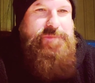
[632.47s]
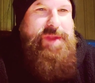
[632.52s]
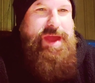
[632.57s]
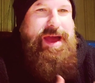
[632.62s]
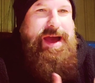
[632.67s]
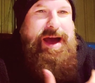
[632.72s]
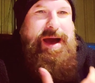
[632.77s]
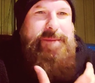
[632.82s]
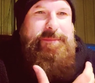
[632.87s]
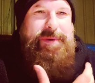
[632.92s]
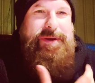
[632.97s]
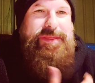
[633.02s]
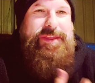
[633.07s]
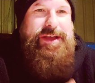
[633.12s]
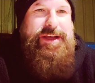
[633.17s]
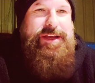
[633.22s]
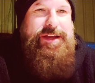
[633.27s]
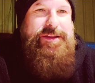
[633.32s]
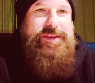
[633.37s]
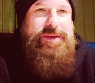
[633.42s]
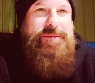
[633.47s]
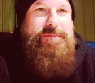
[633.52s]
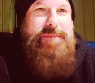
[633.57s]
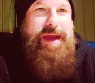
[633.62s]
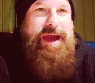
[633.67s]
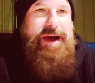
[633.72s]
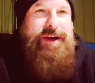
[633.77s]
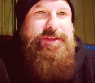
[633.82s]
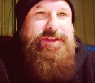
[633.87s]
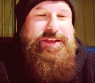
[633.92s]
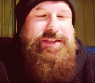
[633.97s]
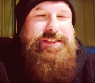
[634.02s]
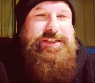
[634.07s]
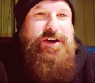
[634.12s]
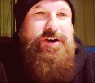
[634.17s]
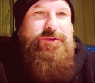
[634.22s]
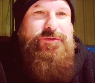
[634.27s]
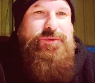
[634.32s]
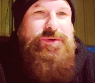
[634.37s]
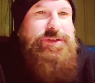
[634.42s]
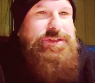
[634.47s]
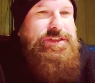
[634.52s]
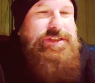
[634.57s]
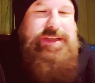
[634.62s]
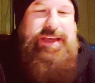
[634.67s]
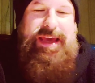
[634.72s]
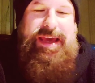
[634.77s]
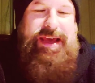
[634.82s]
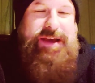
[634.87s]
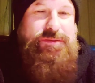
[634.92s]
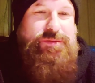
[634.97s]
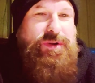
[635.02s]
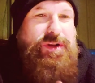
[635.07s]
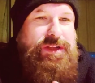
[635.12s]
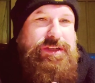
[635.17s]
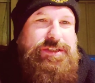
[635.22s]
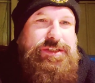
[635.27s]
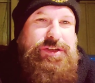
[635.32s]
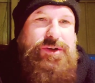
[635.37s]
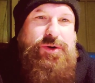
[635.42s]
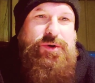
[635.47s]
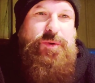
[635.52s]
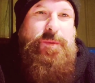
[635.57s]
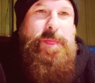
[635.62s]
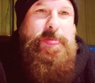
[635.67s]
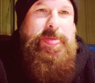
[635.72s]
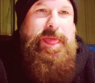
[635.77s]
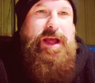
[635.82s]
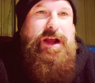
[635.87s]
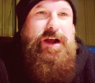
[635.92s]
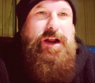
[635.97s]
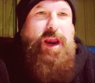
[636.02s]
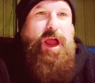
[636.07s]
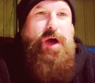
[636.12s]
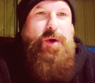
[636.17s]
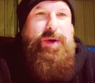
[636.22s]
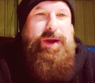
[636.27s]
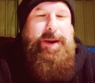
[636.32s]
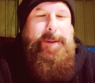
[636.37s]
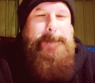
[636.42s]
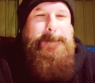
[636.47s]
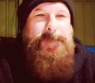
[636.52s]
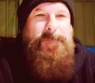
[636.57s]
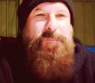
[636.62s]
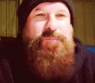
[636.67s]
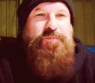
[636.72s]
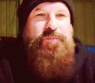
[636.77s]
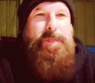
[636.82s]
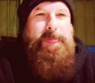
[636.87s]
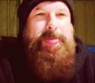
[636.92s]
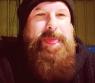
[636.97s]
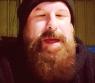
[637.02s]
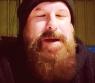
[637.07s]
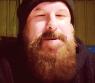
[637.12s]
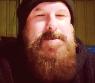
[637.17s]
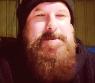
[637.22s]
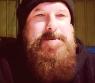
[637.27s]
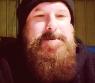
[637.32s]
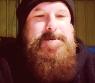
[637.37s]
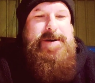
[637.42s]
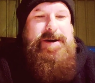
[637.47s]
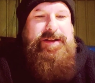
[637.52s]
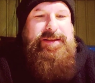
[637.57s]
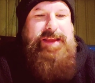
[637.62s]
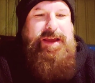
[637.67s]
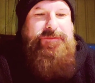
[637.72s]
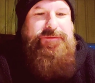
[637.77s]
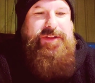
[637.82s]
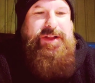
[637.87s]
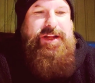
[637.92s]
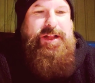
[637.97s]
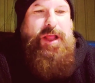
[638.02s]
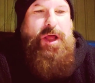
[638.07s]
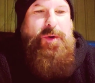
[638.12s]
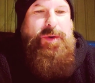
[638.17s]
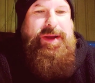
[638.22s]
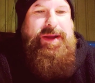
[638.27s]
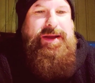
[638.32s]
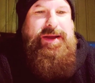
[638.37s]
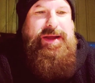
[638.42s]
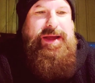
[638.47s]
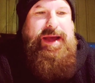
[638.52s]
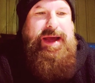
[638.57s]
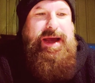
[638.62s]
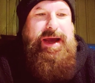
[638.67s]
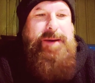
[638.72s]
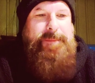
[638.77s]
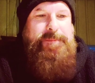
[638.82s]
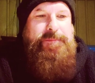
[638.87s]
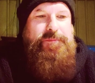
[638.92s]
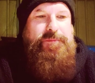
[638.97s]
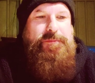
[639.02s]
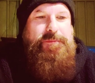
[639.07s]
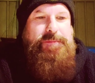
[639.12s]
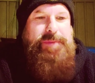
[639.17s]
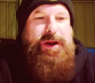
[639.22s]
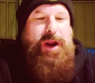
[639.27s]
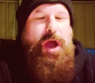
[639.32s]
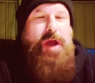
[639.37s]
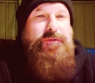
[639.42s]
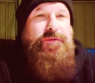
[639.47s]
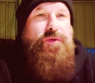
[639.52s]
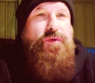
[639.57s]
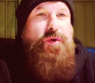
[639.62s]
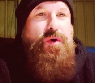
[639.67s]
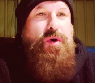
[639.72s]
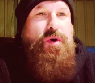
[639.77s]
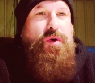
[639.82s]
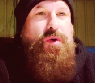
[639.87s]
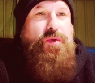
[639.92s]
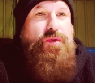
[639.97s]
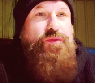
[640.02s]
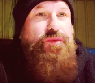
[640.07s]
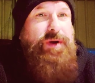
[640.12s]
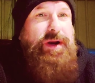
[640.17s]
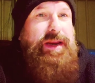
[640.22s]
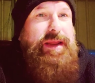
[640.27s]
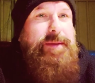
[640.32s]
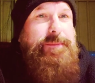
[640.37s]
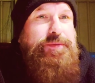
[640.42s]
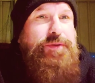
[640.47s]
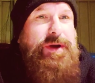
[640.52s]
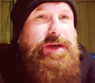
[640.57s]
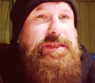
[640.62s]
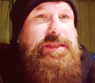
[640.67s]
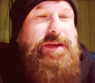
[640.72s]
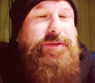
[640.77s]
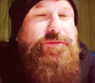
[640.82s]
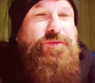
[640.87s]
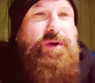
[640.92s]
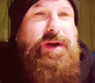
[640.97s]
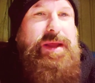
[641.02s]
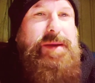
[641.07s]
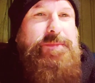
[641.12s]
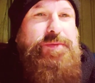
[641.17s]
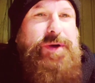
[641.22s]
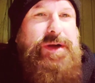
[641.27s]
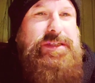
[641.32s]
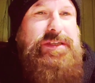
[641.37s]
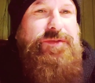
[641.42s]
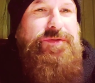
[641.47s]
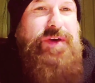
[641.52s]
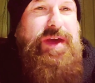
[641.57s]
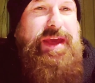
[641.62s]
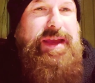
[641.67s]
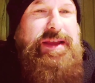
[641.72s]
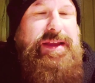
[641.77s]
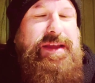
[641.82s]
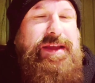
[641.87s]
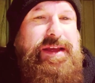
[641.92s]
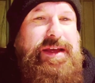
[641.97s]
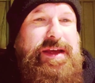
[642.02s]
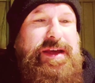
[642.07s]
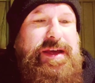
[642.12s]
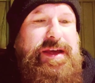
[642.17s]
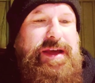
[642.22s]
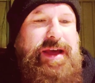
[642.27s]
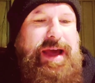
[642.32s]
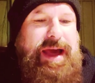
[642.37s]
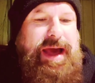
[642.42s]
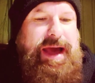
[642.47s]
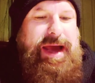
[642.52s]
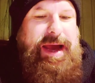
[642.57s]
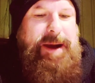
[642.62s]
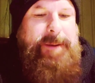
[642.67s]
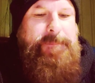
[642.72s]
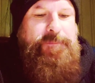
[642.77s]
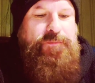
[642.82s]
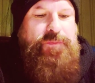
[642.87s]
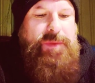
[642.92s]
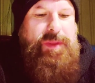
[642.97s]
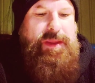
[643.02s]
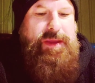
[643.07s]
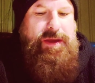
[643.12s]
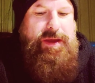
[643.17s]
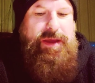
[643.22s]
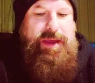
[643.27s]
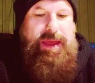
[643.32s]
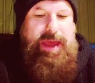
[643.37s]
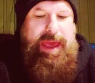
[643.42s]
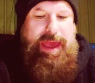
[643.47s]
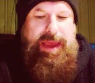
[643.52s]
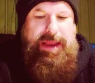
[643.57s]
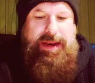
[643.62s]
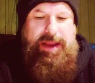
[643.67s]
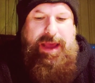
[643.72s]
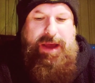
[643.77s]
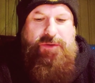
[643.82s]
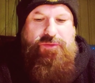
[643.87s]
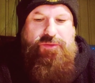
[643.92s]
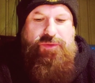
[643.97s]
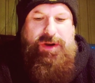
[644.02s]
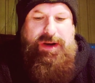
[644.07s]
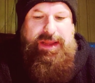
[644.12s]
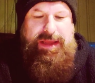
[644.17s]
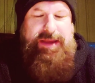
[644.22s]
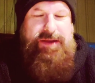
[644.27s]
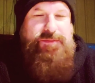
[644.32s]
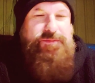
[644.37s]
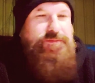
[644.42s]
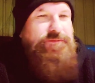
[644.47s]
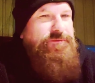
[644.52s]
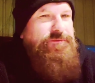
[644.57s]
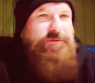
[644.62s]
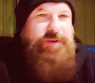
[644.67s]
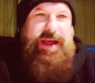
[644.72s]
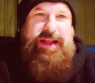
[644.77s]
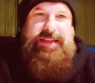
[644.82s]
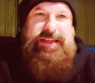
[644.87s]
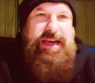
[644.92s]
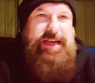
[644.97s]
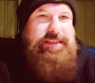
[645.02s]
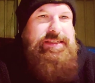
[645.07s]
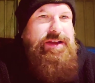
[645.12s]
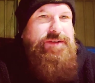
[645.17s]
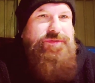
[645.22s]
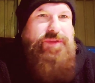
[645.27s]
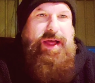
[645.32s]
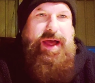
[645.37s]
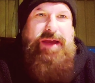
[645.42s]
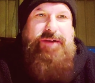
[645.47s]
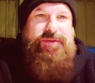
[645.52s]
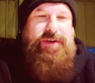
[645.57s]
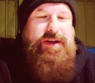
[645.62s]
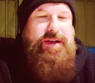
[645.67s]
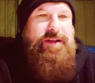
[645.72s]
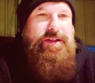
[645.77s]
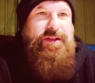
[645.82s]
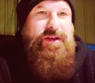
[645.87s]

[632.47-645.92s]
But the mouth itself was, yeah, well, it's still glowing, definitely glowing. But overall, really impressive heat, and a really fantastic flavour.